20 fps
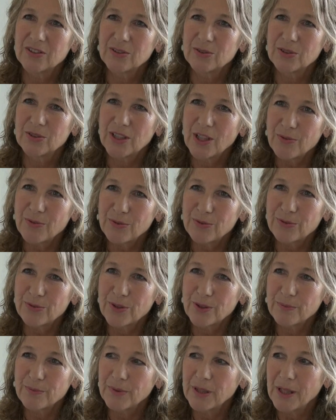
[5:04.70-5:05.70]
to suffer
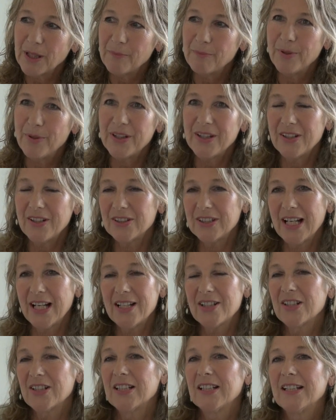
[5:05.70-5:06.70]
from, but there's
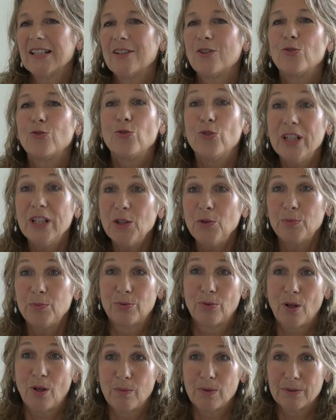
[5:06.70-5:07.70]
actually the real
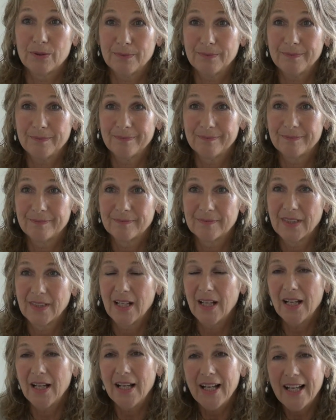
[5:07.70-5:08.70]
problem
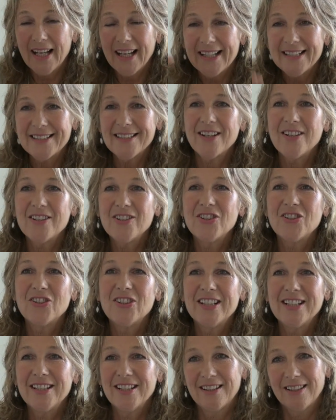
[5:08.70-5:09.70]
is
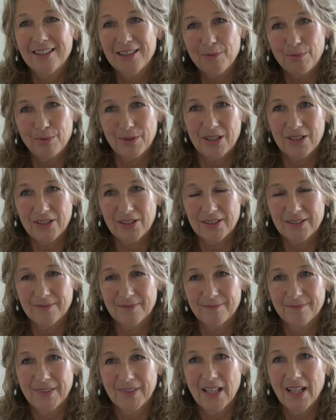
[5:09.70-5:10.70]
underneath the depression.
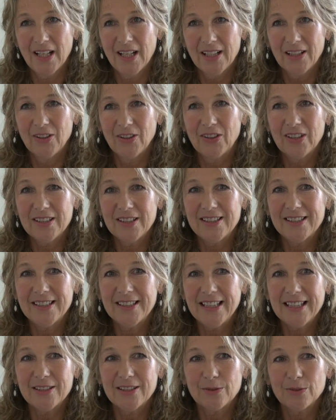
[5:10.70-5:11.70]
You can
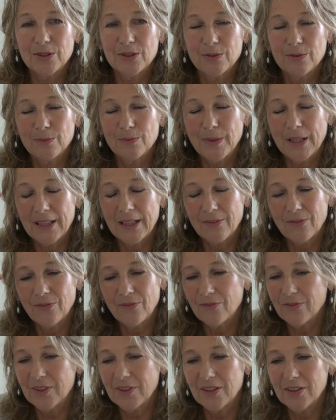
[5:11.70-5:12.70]
see, to make
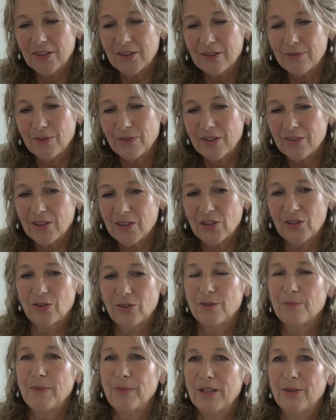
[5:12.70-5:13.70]
it, in a very
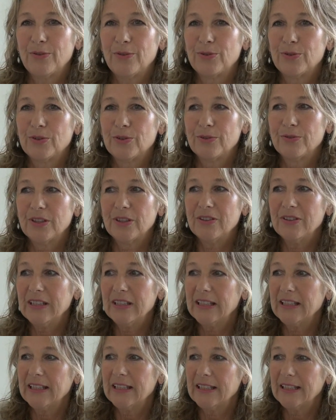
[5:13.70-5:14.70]
short metaphor,
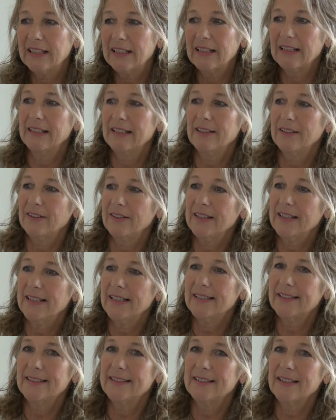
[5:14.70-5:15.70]
very clear,
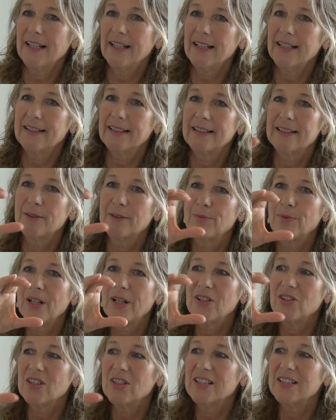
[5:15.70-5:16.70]
it's like the
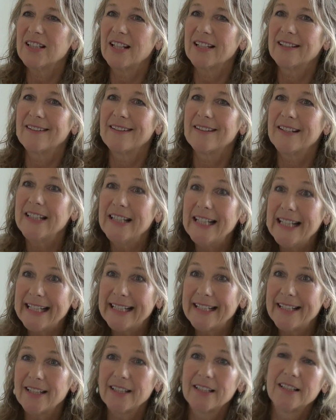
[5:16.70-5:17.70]
depression is like the
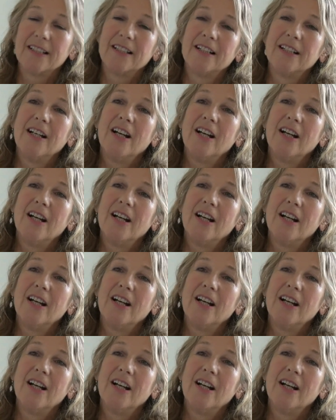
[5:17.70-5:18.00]
lid